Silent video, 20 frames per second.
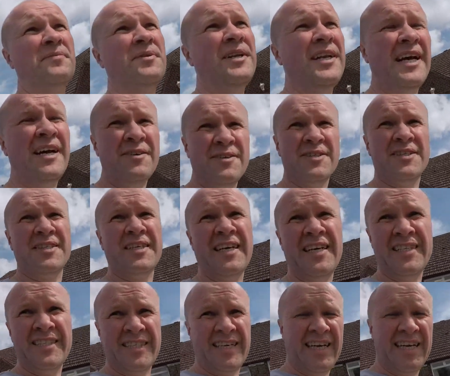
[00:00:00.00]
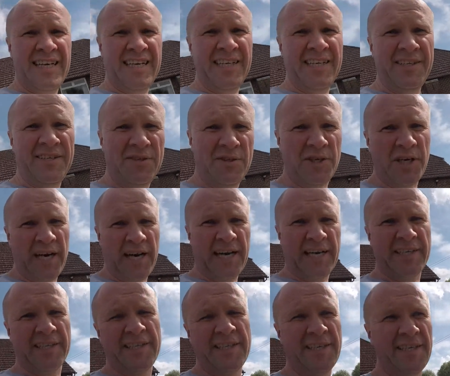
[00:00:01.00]
But now it's our daily
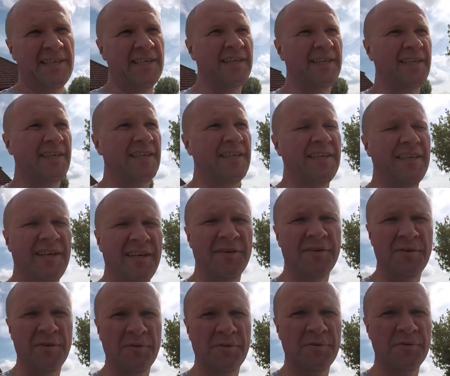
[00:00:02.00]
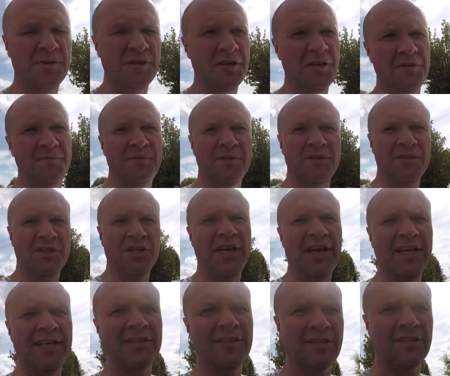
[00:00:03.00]
trek to the local German
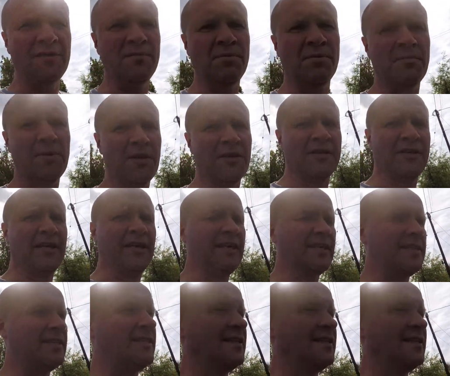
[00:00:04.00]
chain supermarket.